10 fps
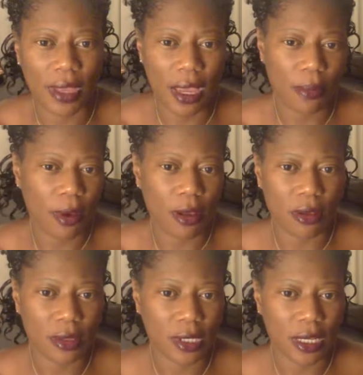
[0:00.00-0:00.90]
the
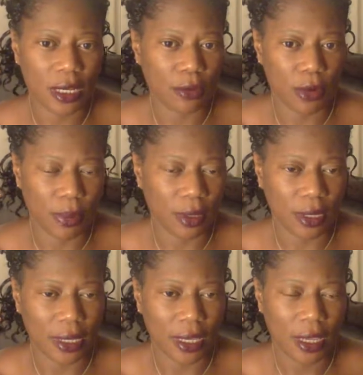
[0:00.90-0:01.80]
eyeballs, and
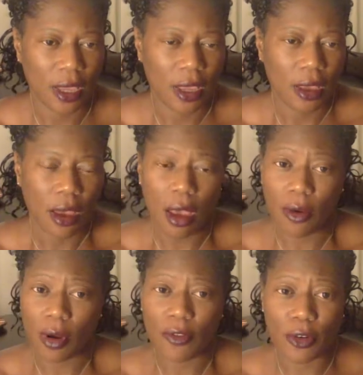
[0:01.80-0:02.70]
irritability.
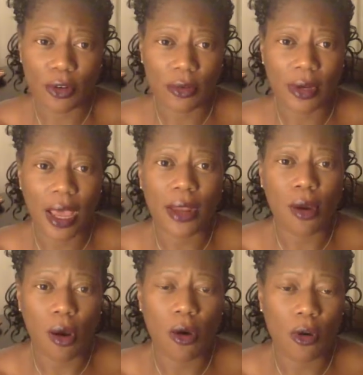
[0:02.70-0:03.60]
However, not
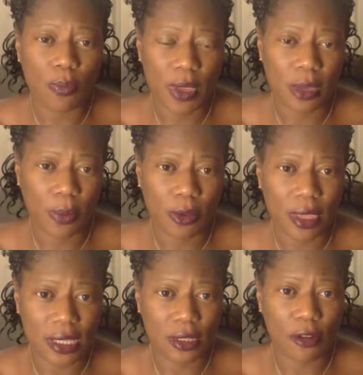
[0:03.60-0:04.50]
all people
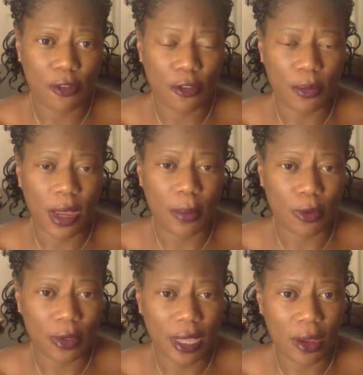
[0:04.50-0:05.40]
that suffer from
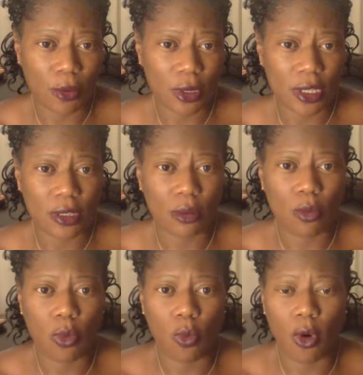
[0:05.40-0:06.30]

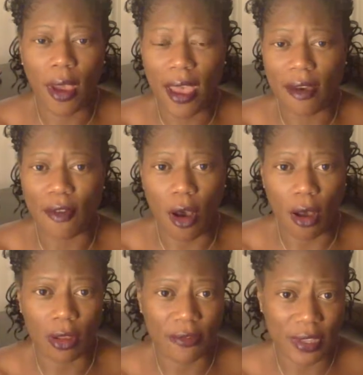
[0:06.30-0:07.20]
hyperthyroidism will have
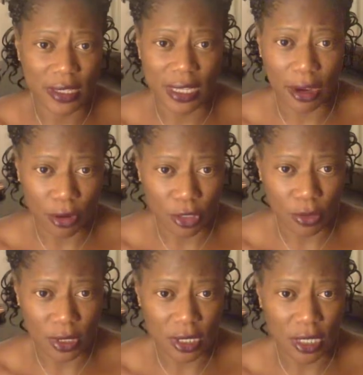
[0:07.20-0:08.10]
all of these
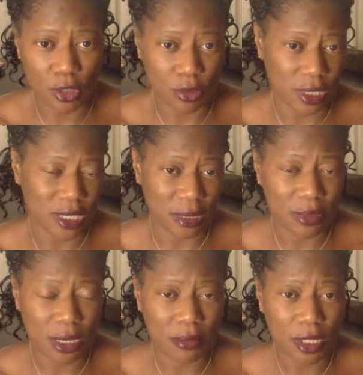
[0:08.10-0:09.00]
characteristics or these
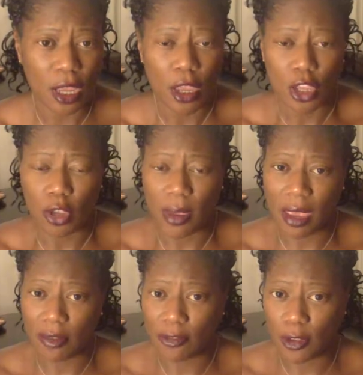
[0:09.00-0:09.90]
symptoms. You may
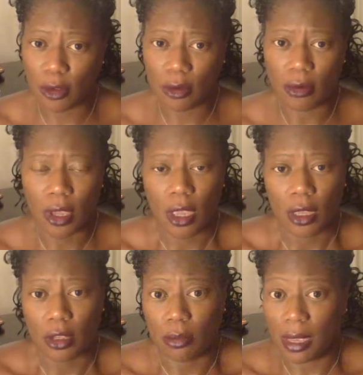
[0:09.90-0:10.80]
have a few,
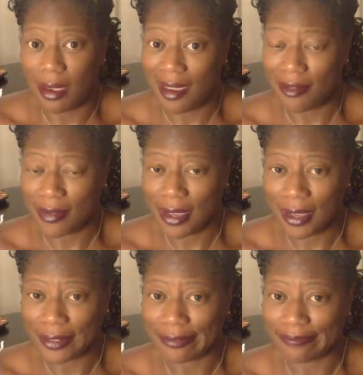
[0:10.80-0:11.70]
you may have
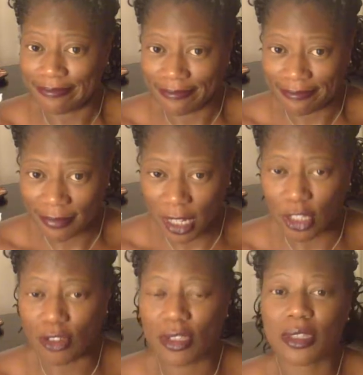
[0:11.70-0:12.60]
none,
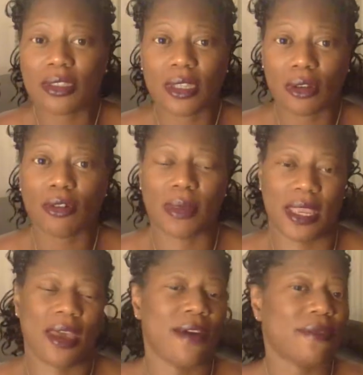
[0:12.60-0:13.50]
and you still
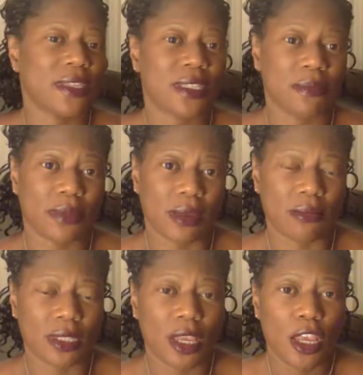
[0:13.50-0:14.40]
may have the
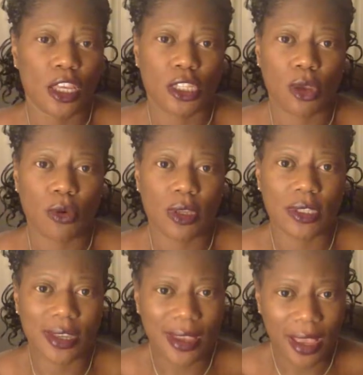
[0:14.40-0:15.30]
symptoms. So
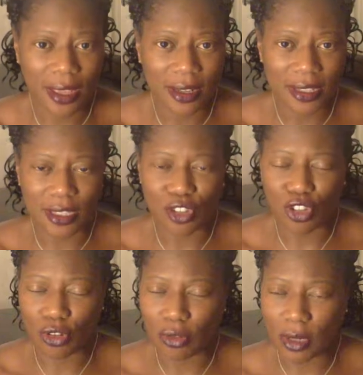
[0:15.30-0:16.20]
it's a
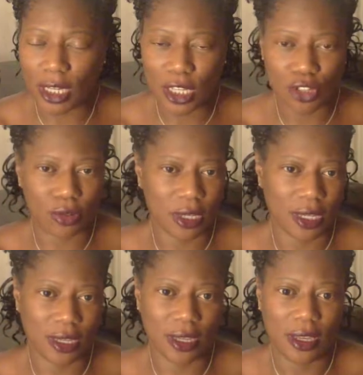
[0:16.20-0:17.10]

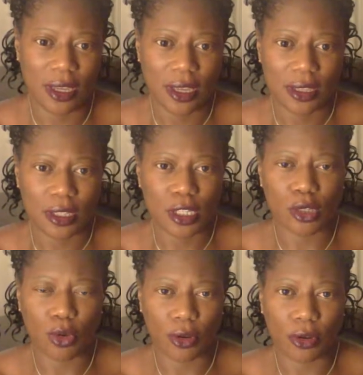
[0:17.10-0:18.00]
tricky
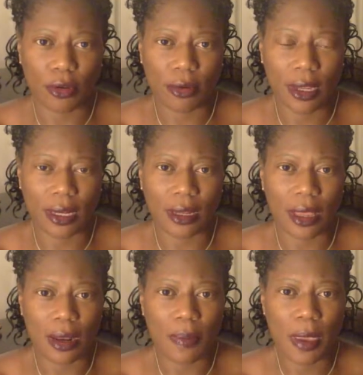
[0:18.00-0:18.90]
disorder, and a
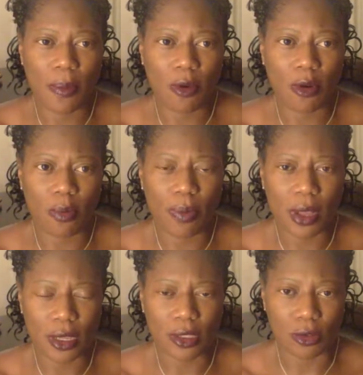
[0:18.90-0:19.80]
lot of people are
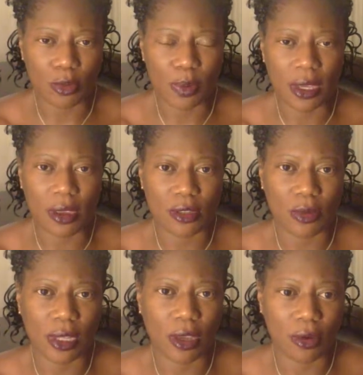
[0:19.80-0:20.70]
puzzled because
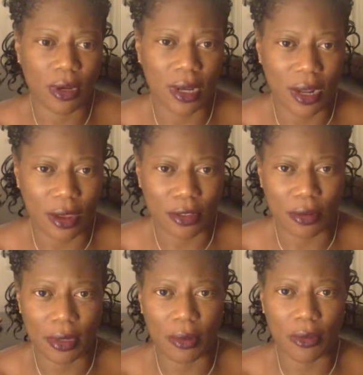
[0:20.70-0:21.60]
when they go to the doctor
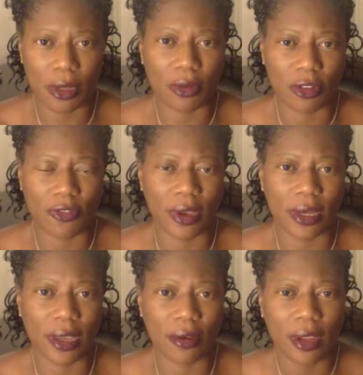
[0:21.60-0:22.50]
and they really want to
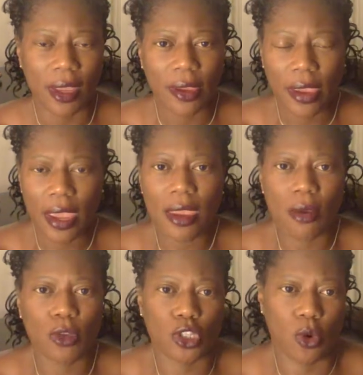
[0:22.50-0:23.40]
find out, hey,
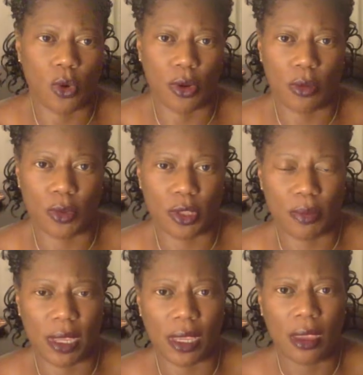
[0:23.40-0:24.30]
what's going on with
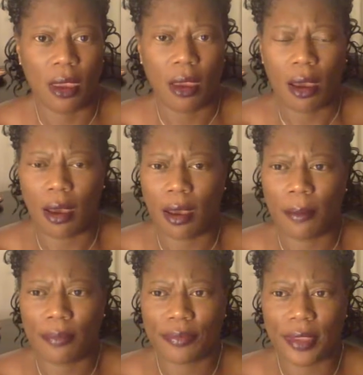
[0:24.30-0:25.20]
me?
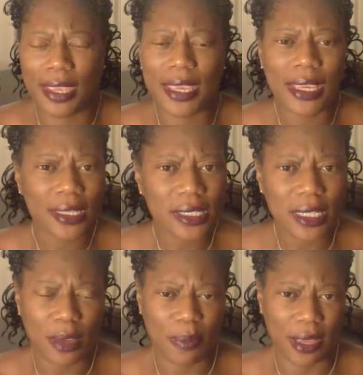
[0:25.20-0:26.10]
I can't
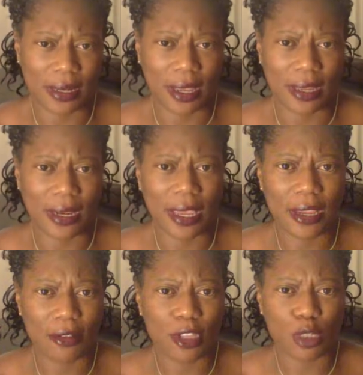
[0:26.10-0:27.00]
sleep at night, and I
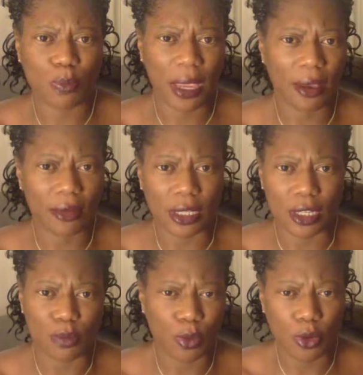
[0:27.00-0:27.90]
hear this pounding,
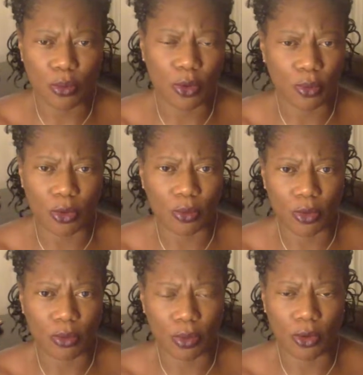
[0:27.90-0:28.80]
this boom, boom, boom,
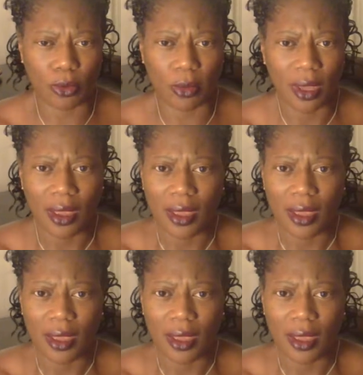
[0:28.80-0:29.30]
boom, boom.